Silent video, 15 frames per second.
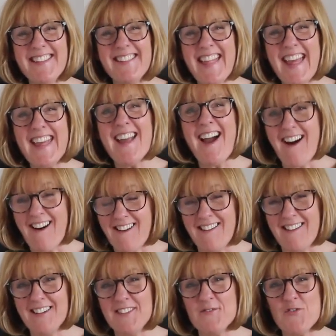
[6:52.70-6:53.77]
They
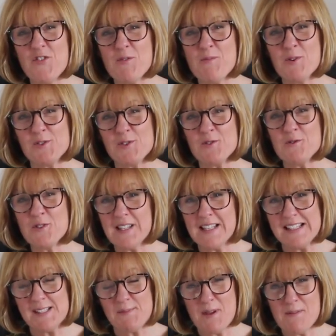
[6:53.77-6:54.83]
are the most
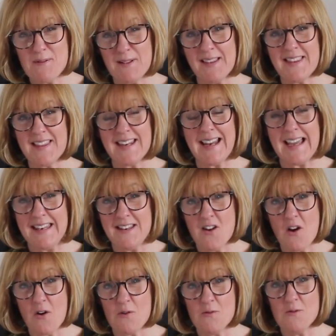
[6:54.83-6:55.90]
organised people that I
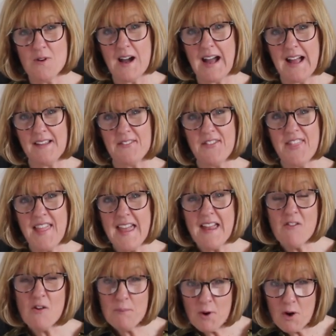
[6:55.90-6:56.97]
know, and
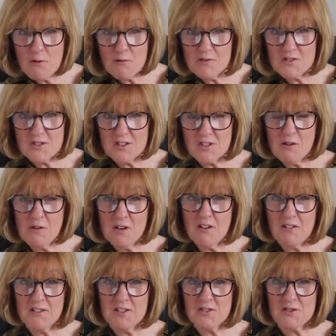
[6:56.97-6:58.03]
their approach to going
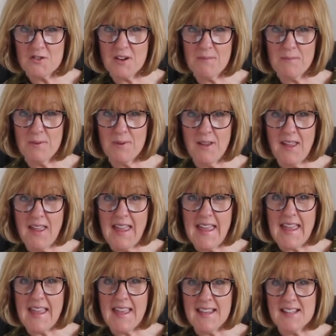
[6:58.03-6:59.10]
on a trip
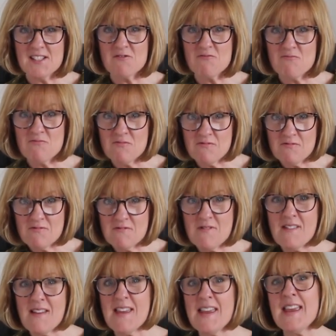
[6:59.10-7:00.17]
is
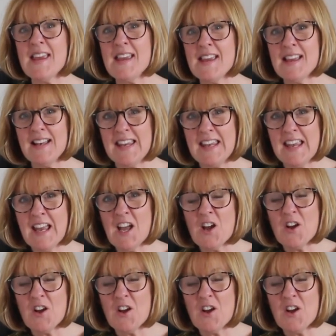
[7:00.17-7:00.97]
really